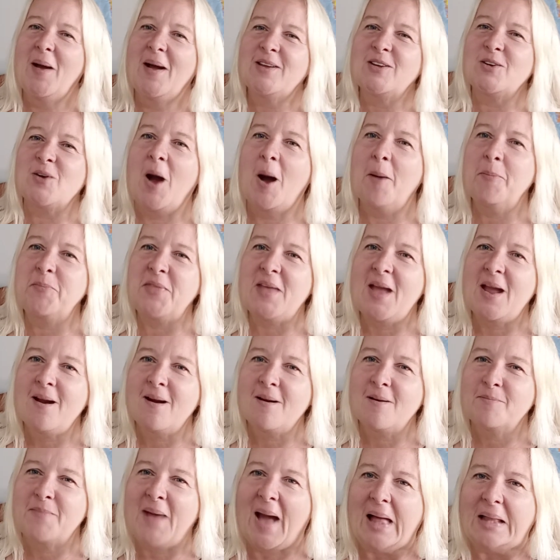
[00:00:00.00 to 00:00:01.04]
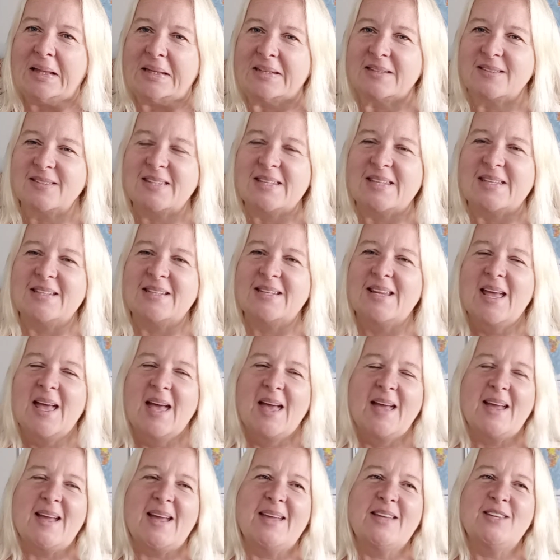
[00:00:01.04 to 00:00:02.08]
You're up there balancing
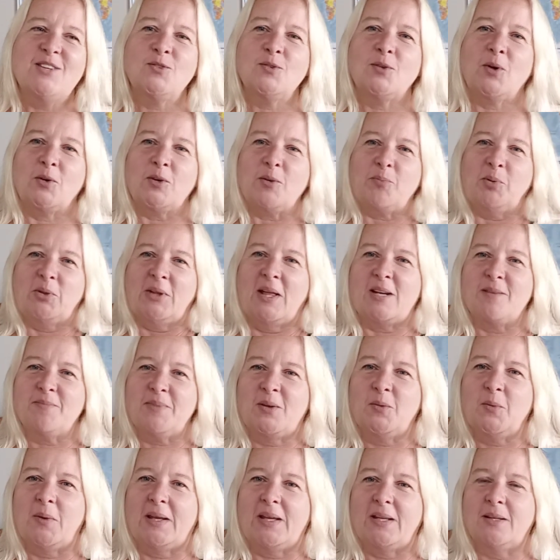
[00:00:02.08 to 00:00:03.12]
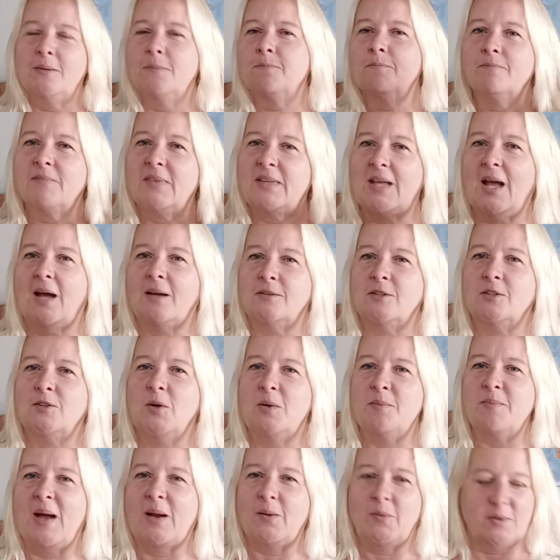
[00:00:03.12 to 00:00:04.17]
and you go to pull out a big weed. Yeah, you're
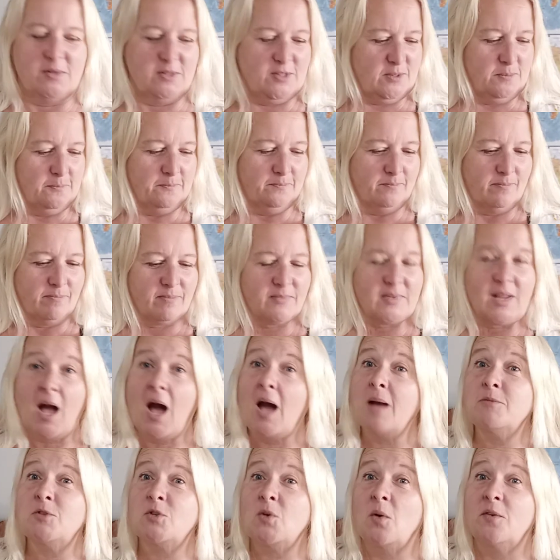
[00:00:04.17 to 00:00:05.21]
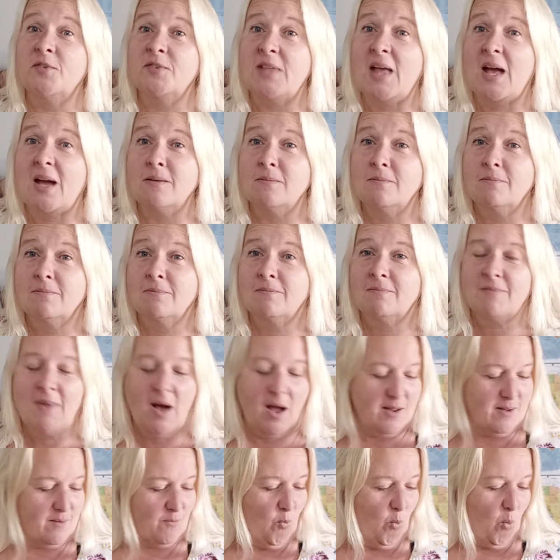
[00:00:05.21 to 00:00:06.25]
going backwards. I'm too old for that.
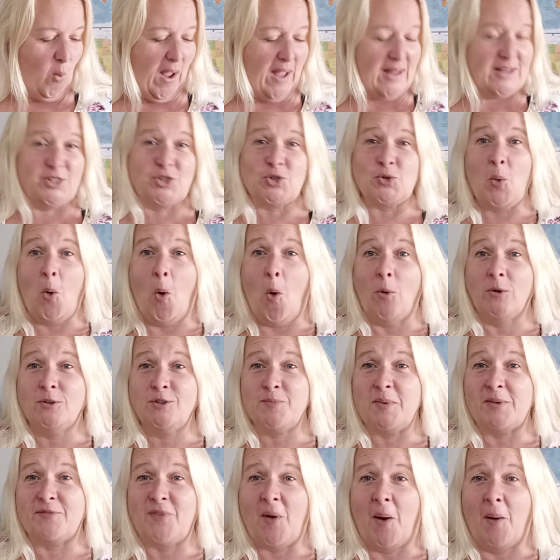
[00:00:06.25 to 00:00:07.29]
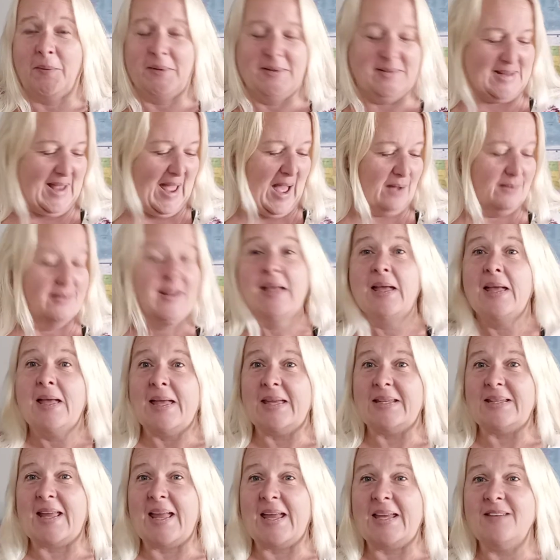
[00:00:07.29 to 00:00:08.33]
I am way too old to be falling down
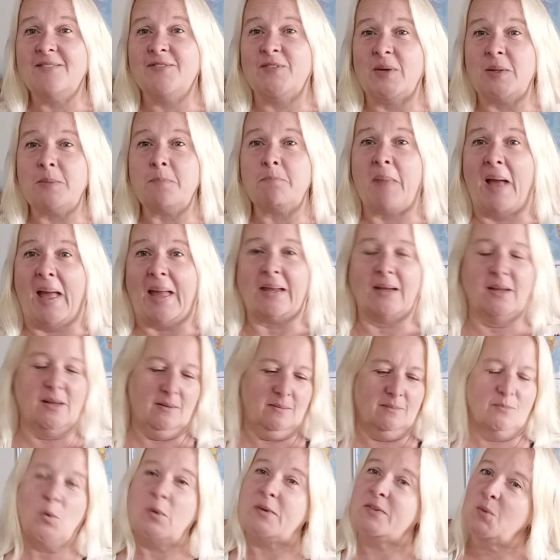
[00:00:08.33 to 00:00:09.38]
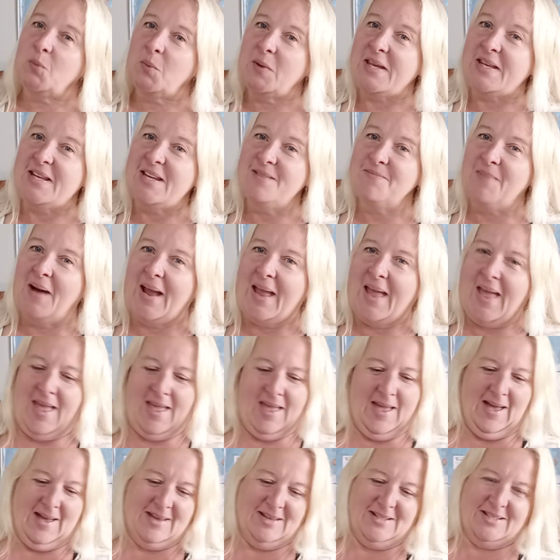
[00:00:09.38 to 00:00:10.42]
an 8-foot bank with a weed in my
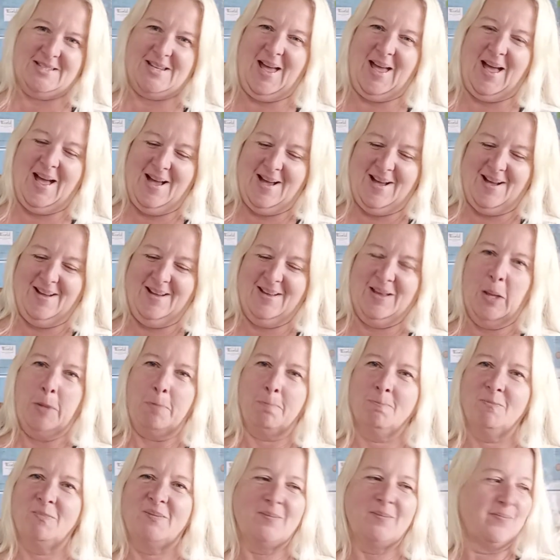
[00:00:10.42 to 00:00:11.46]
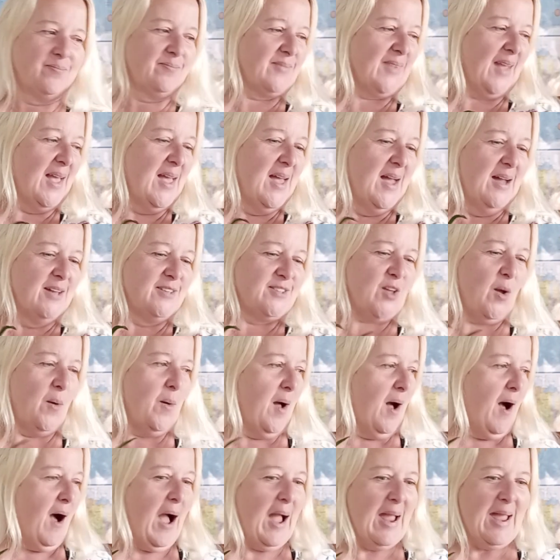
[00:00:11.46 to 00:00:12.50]
hand. So
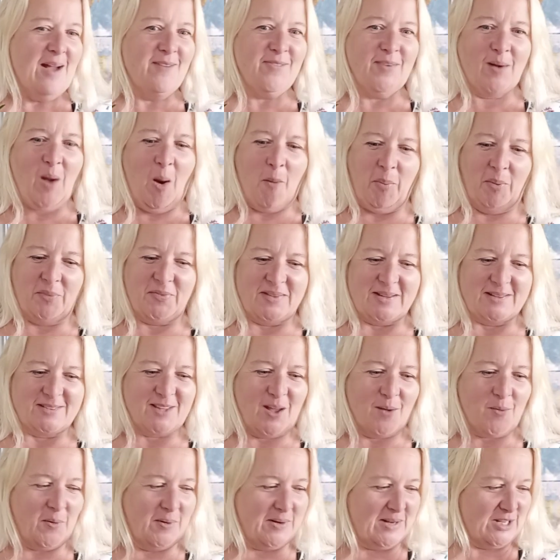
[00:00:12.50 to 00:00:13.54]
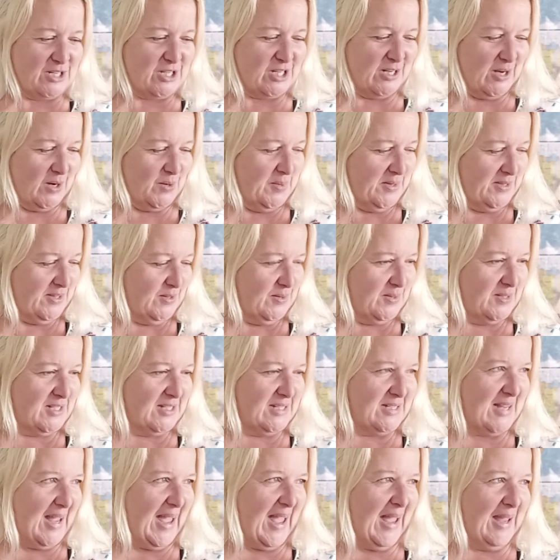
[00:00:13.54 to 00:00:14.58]
I have a couple things I want to share with you
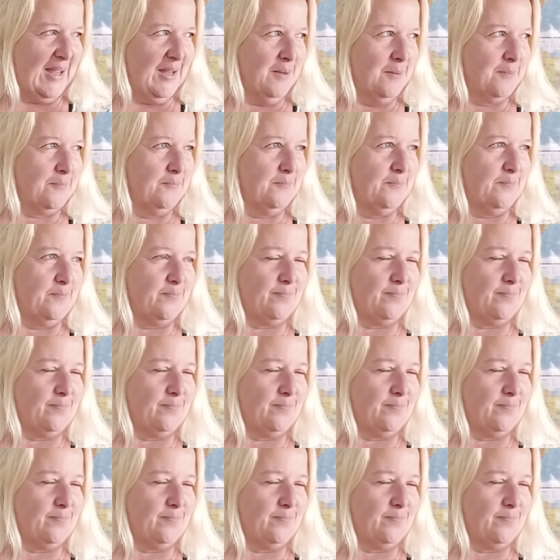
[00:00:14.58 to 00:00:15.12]
today.